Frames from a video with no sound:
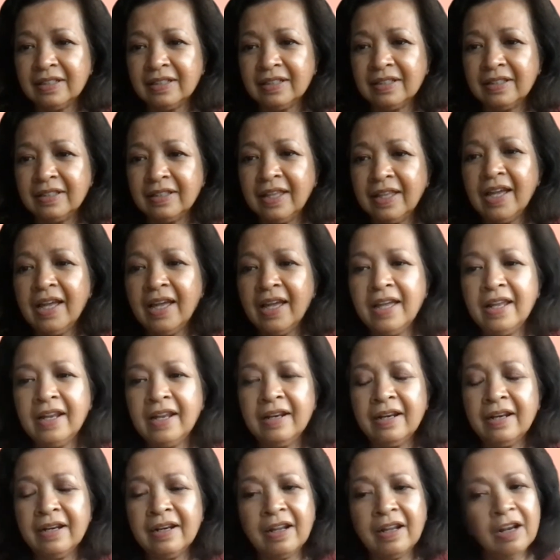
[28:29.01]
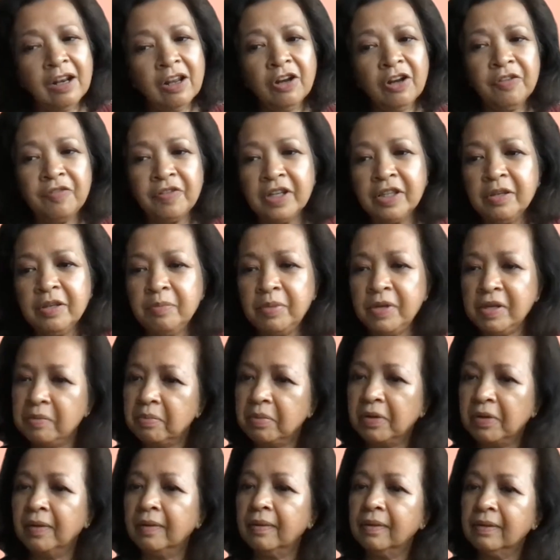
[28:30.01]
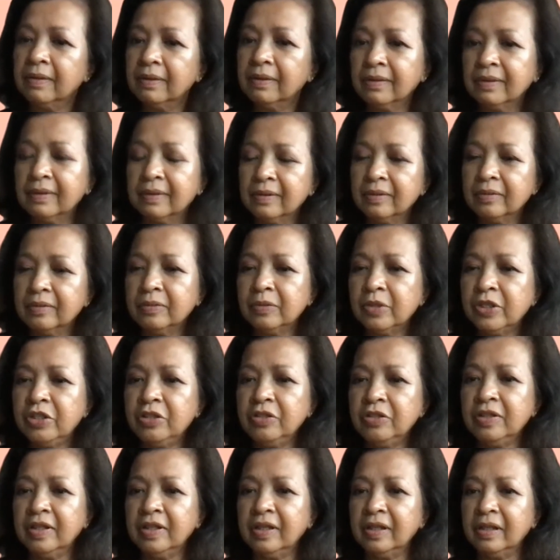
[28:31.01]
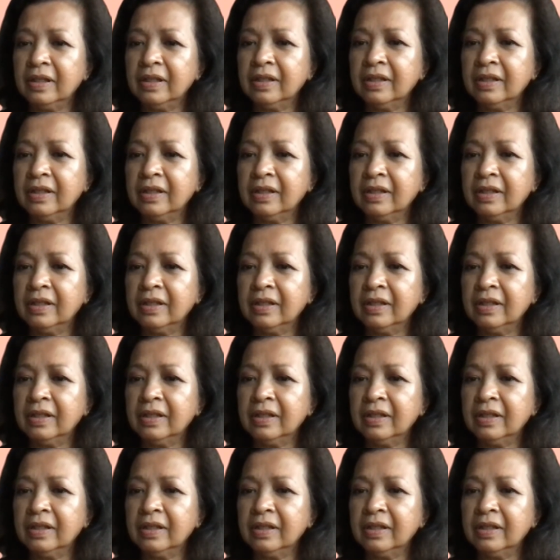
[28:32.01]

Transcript: than a lot of other people. What do you think?